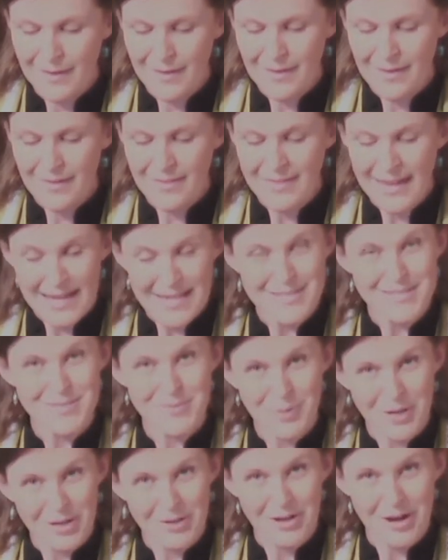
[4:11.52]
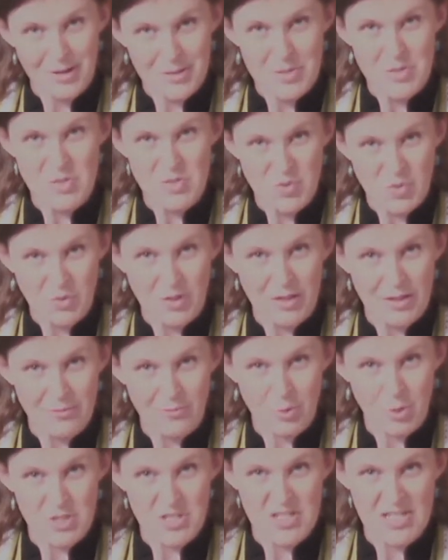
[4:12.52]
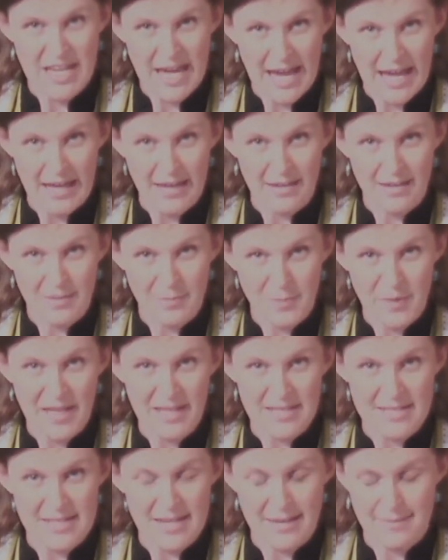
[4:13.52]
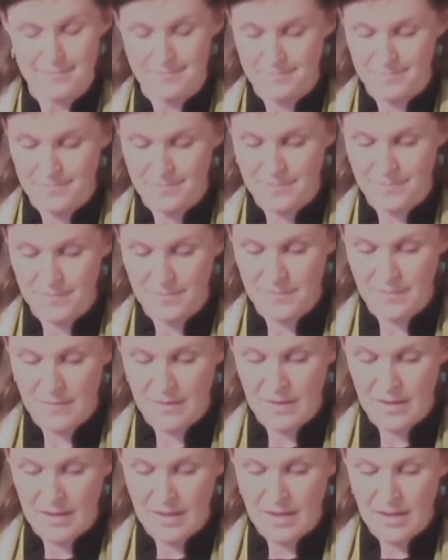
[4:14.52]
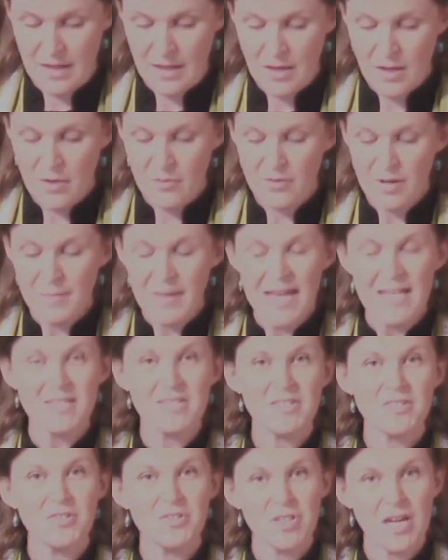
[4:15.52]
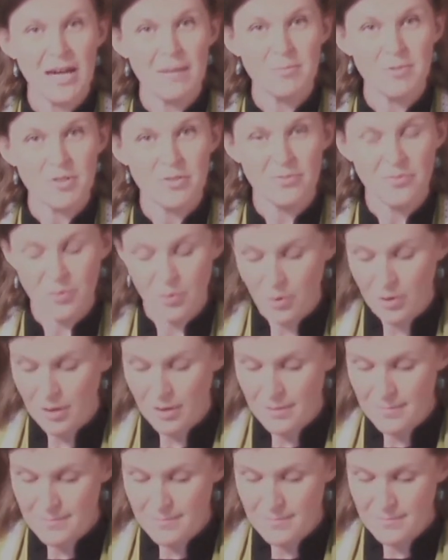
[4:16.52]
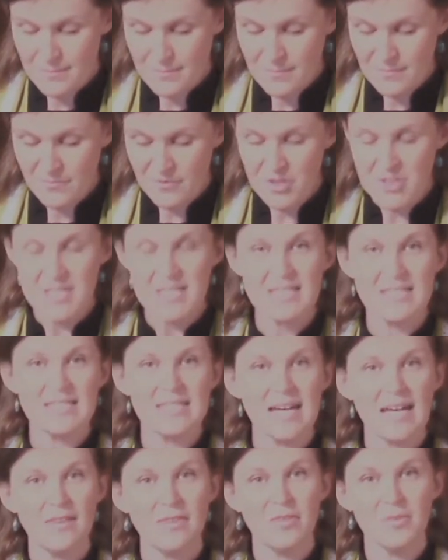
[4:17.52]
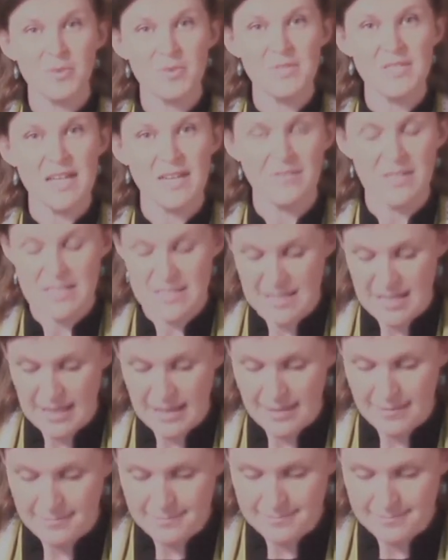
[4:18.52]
That's where our story for today picks up. From Esther chapter 4, verses 10 through 17.